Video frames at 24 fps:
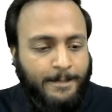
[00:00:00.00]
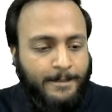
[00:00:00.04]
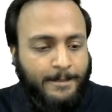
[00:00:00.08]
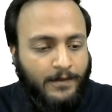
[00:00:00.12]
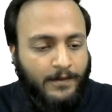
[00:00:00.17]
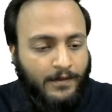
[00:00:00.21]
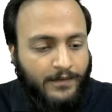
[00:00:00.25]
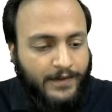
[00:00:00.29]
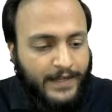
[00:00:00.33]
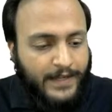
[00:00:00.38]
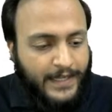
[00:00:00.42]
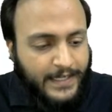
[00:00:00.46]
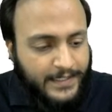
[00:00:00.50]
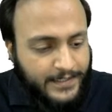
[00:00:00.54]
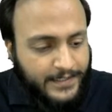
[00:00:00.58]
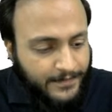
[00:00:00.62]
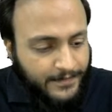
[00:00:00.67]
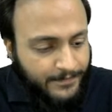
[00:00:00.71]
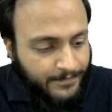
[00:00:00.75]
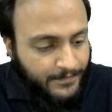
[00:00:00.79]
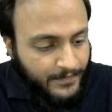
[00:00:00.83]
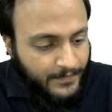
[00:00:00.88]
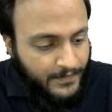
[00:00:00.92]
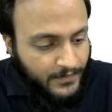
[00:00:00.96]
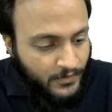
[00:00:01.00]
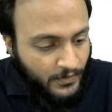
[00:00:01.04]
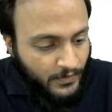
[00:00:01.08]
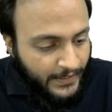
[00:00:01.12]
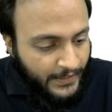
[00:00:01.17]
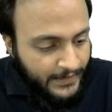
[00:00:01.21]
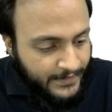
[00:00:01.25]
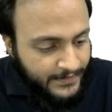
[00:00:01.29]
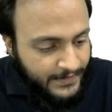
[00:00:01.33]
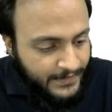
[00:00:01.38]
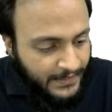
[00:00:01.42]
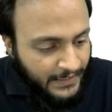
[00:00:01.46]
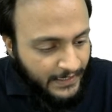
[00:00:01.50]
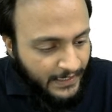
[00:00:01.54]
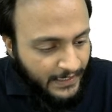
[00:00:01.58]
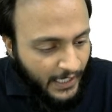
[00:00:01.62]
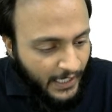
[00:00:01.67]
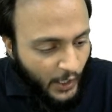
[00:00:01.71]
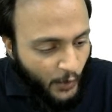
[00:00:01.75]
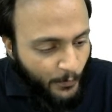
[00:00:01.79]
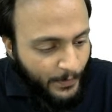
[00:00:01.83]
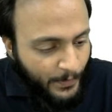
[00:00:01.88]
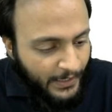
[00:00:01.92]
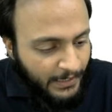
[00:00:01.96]
All right, so let's see
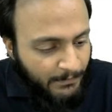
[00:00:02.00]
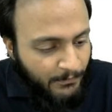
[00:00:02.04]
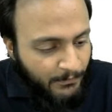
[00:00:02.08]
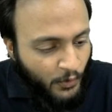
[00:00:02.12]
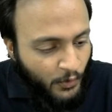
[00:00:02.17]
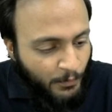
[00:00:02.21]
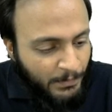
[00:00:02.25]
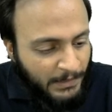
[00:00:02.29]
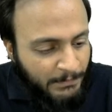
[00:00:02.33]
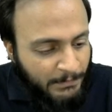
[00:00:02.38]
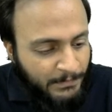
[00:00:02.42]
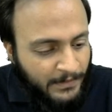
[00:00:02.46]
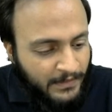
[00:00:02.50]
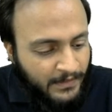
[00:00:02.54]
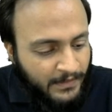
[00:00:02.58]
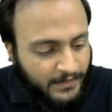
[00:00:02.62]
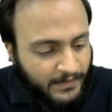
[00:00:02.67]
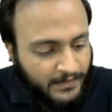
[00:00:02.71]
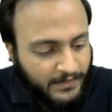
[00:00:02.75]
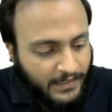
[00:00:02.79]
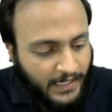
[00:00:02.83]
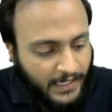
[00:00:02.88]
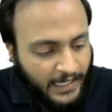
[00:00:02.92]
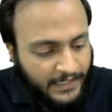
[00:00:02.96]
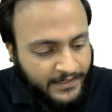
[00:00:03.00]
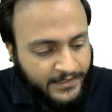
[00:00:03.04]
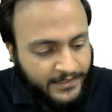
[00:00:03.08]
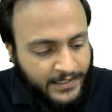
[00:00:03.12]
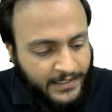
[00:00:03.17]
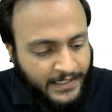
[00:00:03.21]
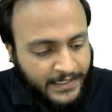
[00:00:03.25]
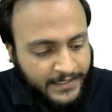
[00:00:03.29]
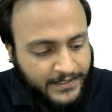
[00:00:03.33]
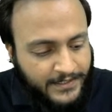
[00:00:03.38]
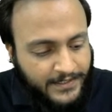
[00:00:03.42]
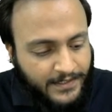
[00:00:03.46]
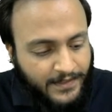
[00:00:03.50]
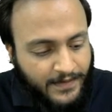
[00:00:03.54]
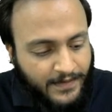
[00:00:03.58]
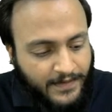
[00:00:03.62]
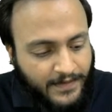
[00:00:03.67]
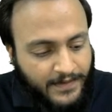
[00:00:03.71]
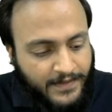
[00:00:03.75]
how many more people answer it.